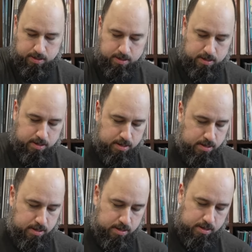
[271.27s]

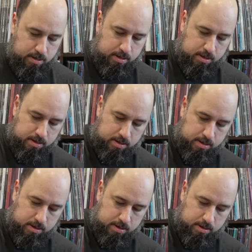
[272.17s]

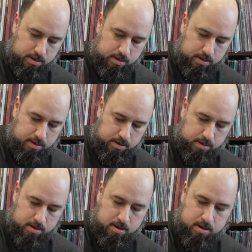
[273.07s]

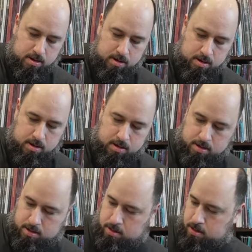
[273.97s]

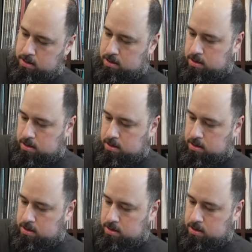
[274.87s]
No one is speaking in this clip.